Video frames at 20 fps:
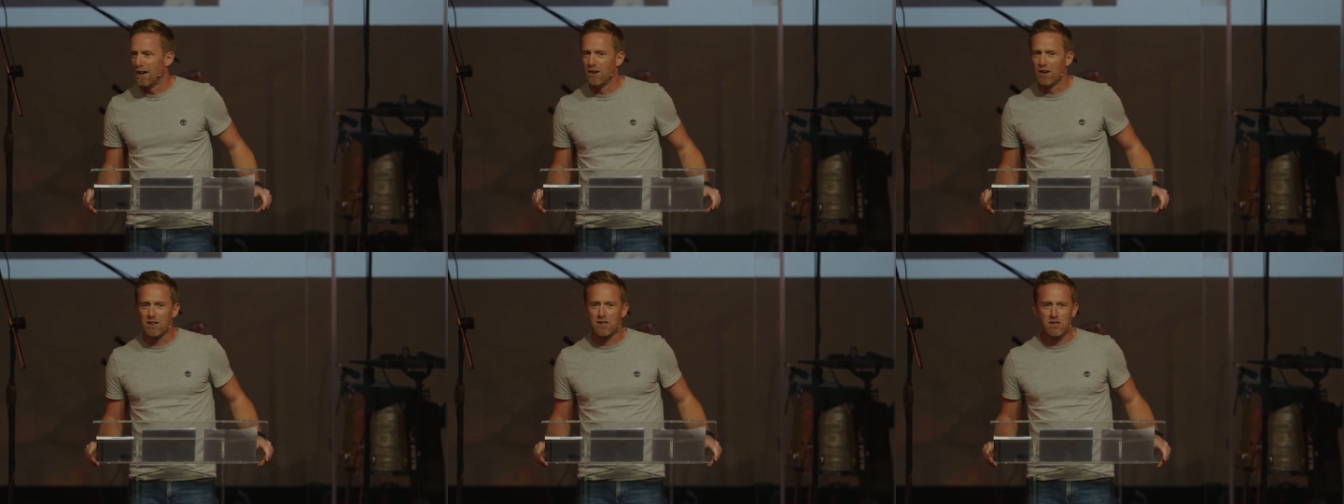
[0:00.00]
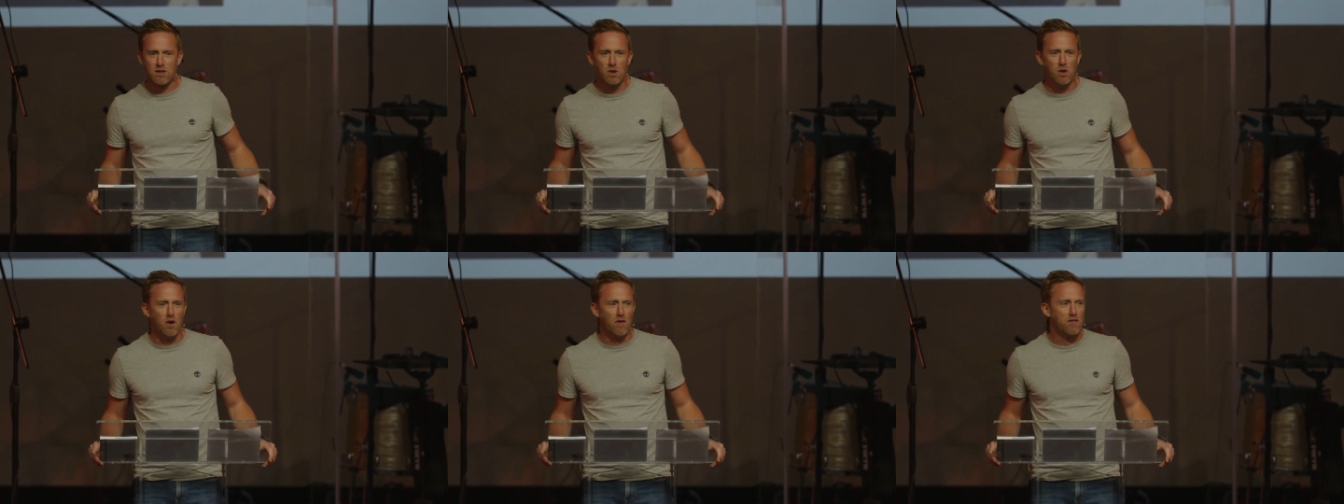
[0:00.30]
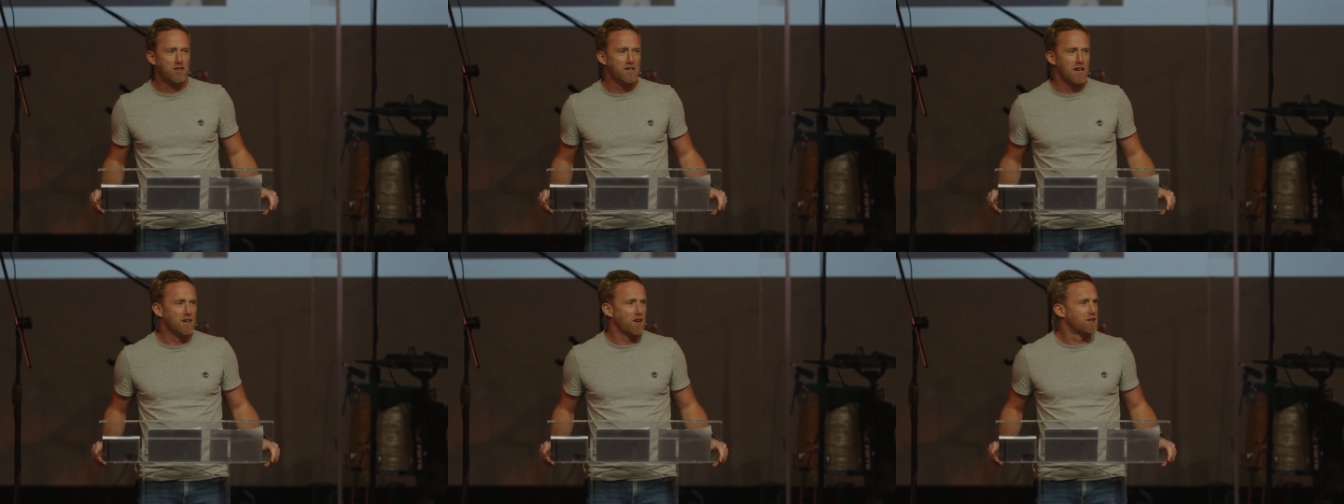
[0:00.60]
And I sort
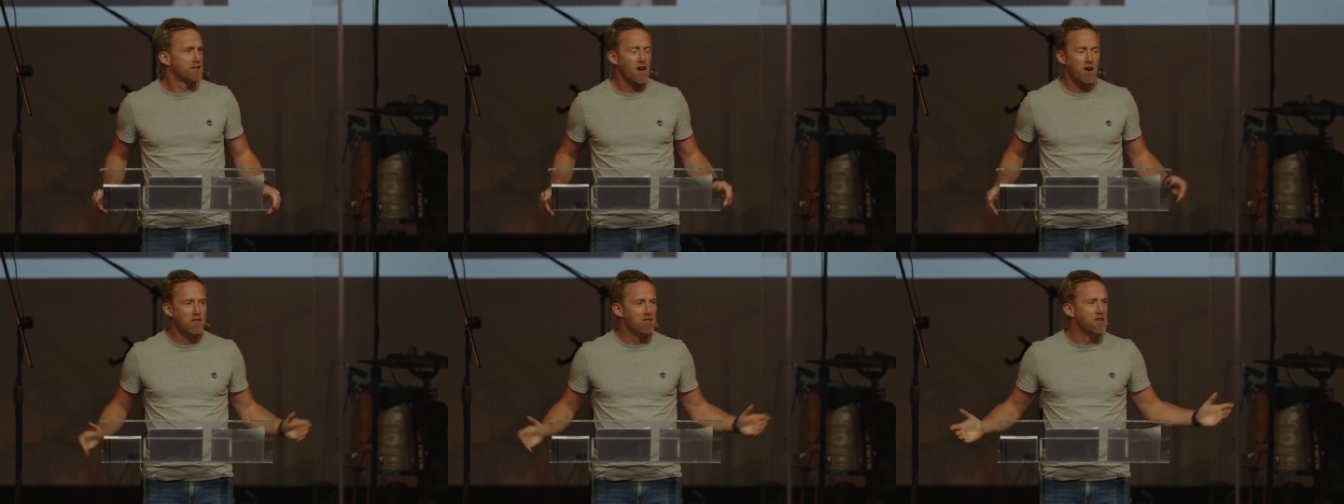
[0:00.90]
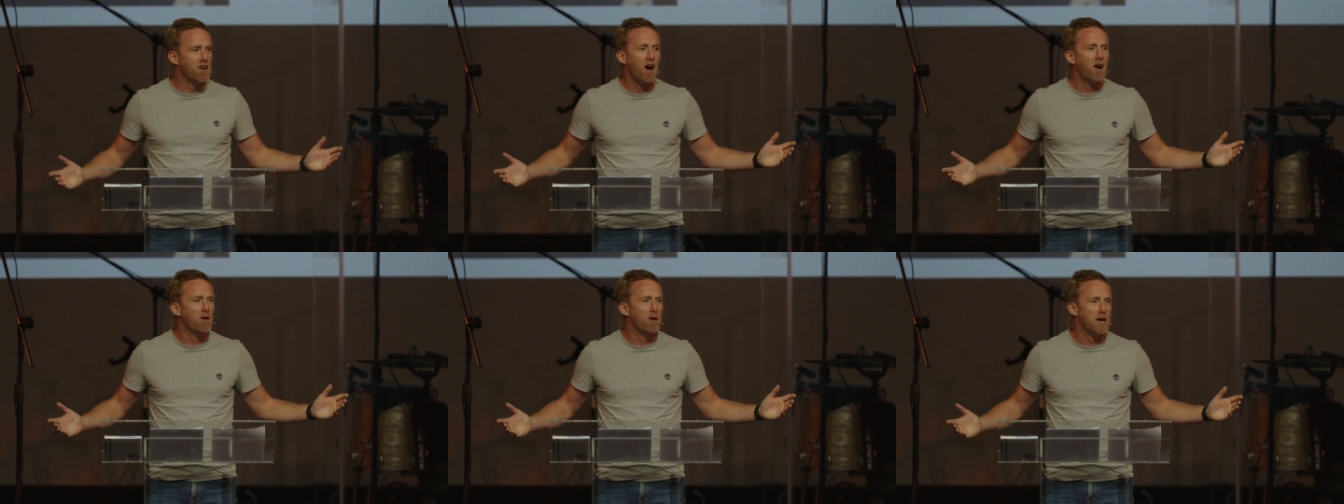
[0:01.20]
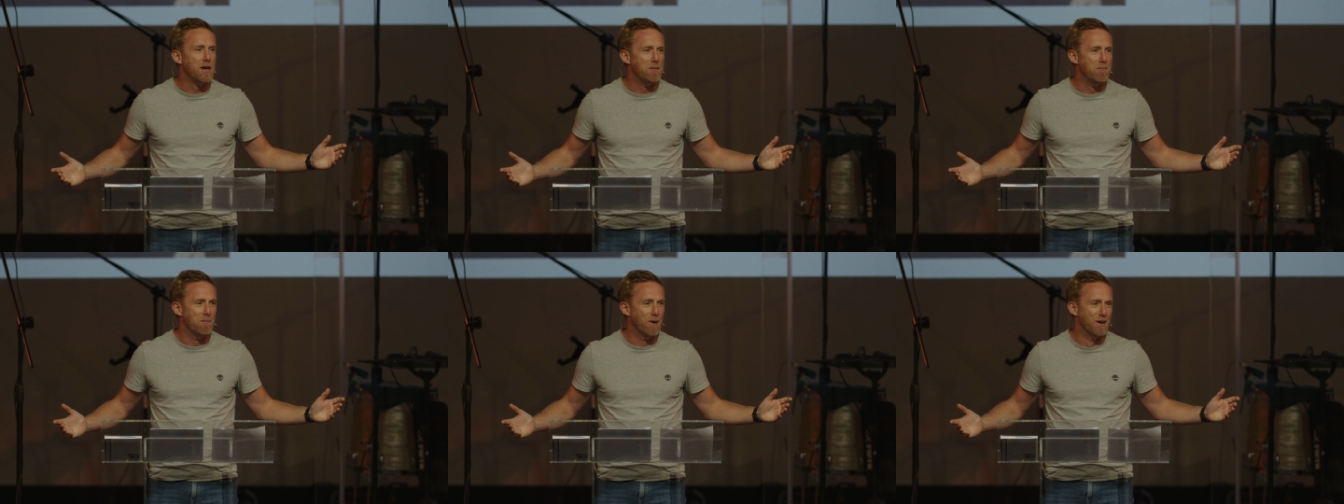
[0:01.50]
of said, I don't know
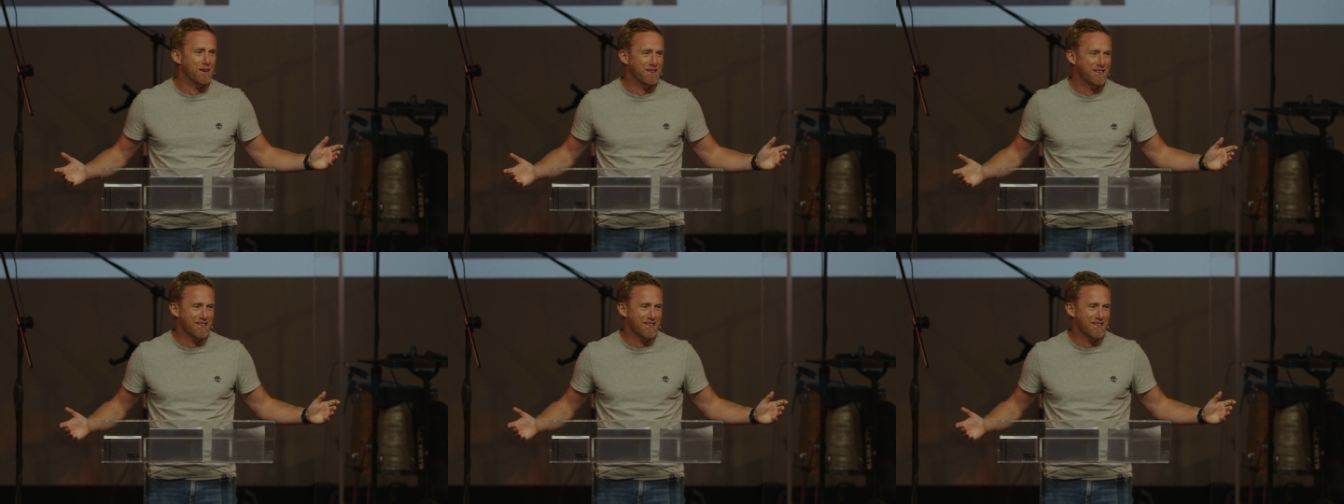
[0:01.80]
him.